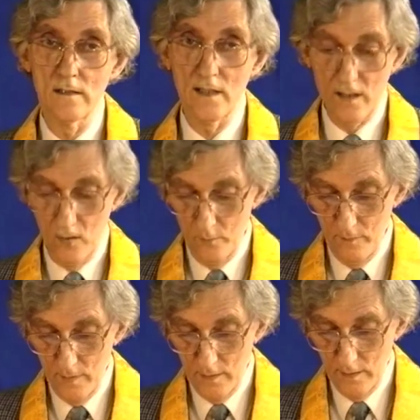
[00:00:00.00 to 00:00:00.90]
in the
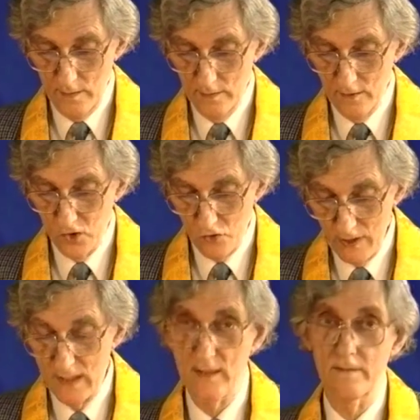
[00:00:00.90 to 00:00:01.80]
home and in the
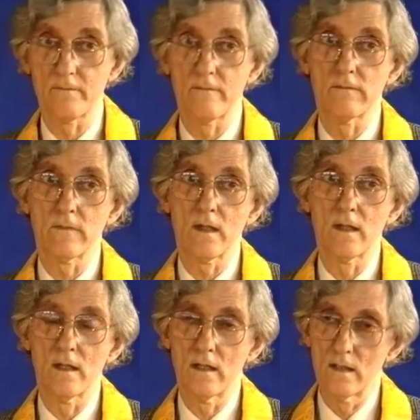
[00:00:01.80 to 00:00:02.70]
street.
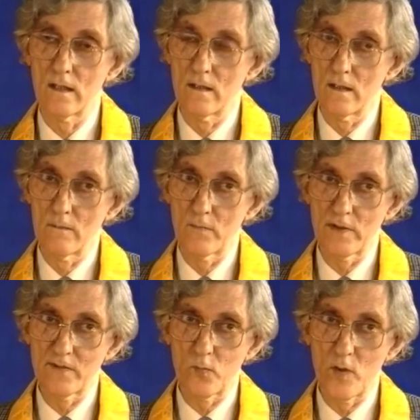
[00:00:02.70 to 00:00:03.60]

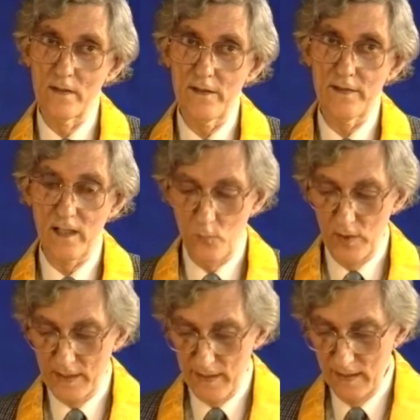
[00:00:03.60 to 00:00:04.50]
But of one thing
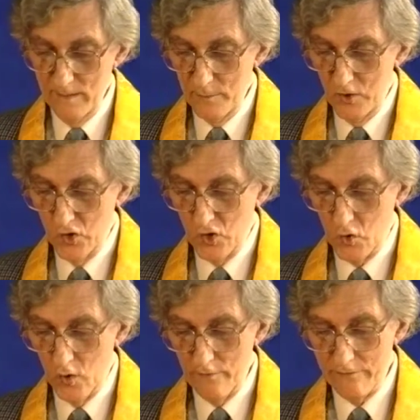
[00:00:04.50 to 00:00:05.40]
we can be
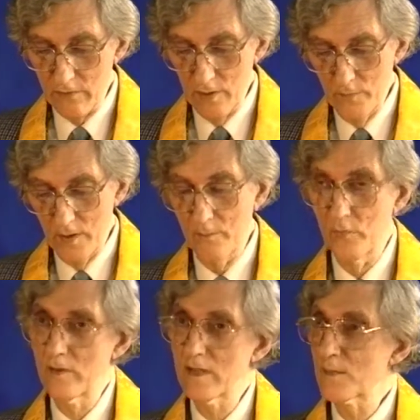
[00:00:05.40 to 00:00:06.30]
sure from a
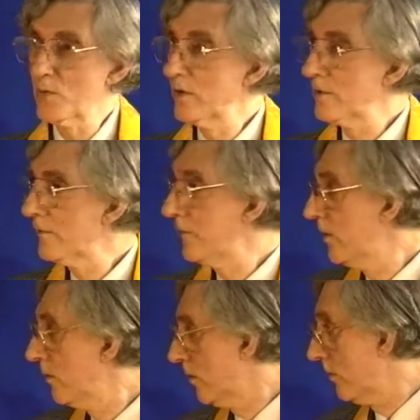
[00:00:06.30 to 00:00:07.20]
Buddhist point of
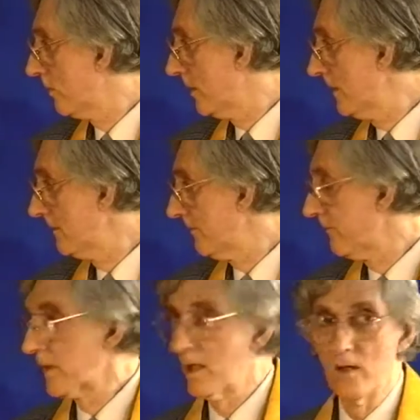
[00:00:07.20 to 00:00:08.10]
view,
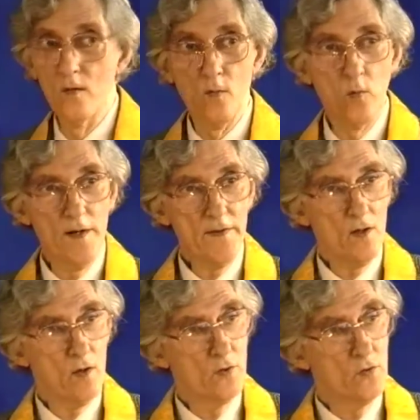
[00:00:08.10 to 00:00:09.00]
whether
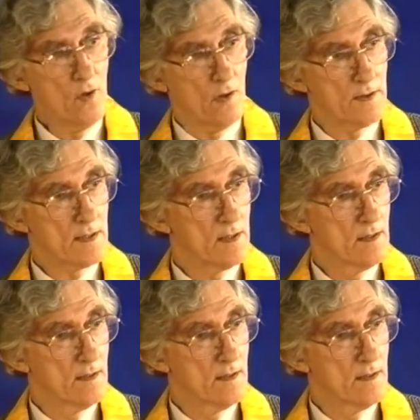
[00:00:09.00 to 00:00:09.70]
or not